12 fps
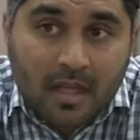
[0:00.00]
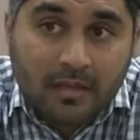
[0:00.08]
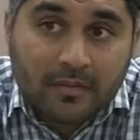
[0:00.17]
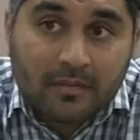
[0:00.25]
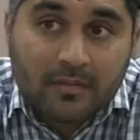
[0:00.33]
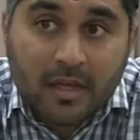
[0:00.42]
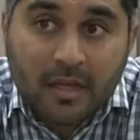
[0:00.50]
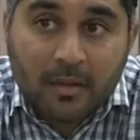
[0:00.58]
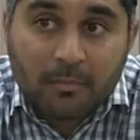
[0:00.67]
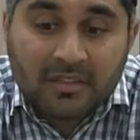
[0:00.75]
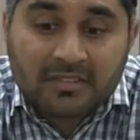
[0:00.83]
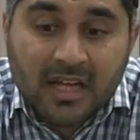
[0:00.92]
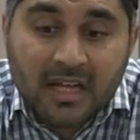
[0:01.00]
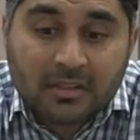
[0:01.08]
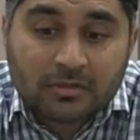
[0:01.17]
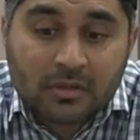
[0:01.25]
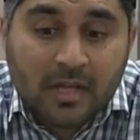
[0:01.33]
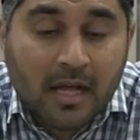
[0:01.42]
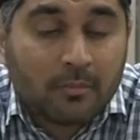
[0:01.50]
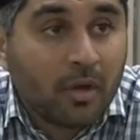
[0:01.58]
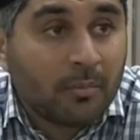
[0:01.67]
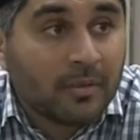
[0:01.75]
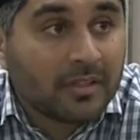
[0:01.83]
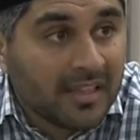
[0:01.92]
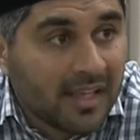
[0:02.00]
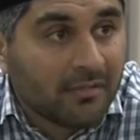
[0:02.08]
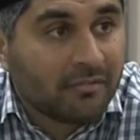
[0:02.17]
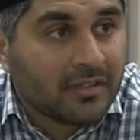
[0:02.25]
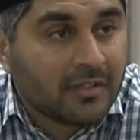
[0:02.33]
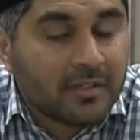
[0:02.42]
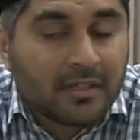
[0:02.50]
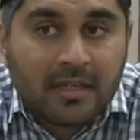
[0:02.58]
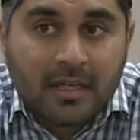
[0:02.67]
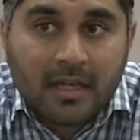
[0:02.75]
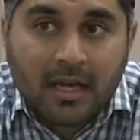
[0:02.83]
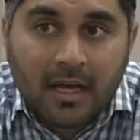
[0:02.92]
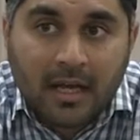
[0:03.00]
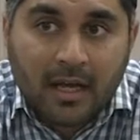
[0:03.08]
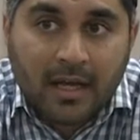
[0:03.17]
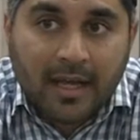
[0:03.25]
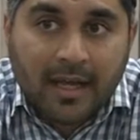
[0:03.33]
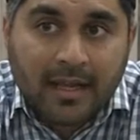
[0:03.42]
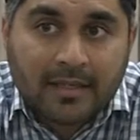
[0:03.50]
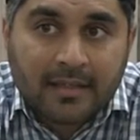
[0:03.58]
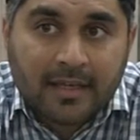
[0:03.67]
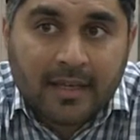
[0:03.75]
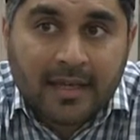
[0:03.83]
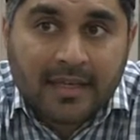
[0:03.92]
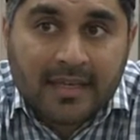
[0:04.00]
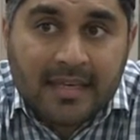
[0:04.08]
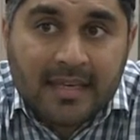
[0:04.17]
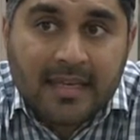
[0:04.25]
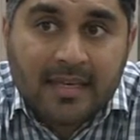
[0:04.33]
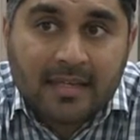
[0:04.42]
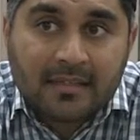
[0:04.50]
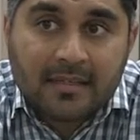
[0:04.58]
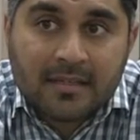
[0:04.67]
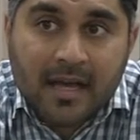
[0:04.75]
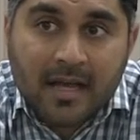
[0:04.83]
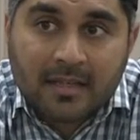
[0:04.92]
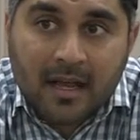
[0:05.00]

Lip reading: Mirza Sultan Muhammad lived, and he did not come